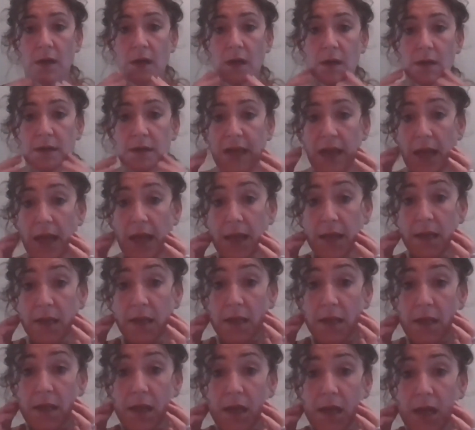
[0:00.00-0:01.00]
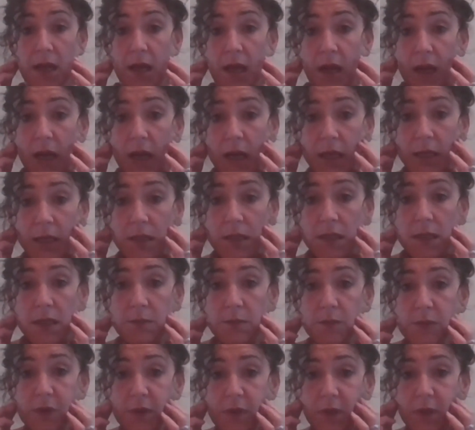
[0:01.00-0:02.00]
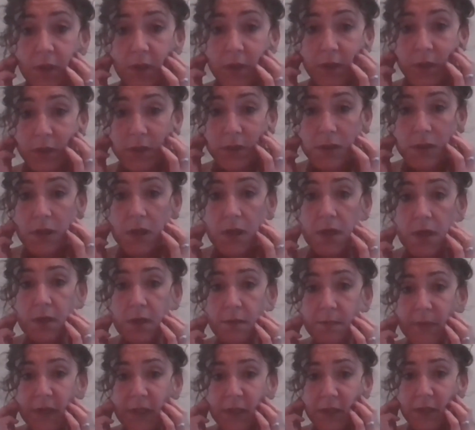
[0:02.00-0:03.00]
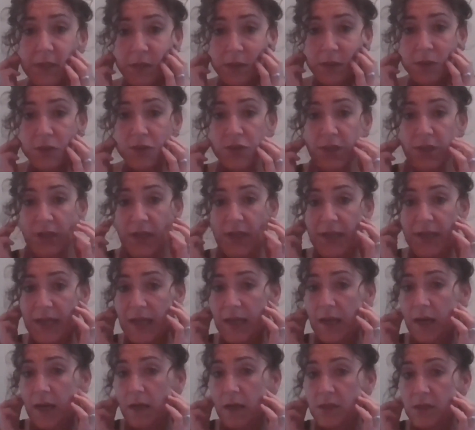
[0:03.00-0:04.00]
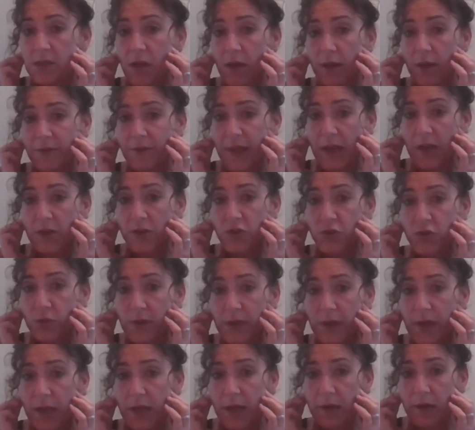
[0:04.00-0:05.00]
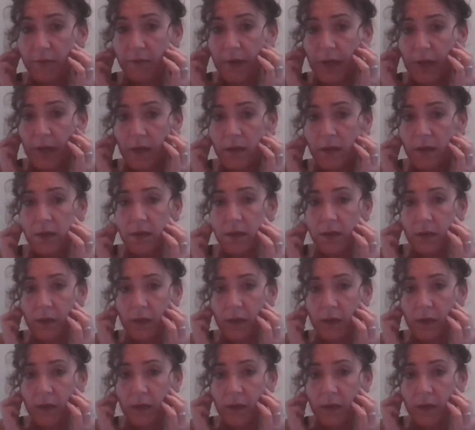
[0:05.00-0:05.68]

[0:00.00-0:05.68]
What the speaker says: okay, and then we're going to start massaging again, start in that joint area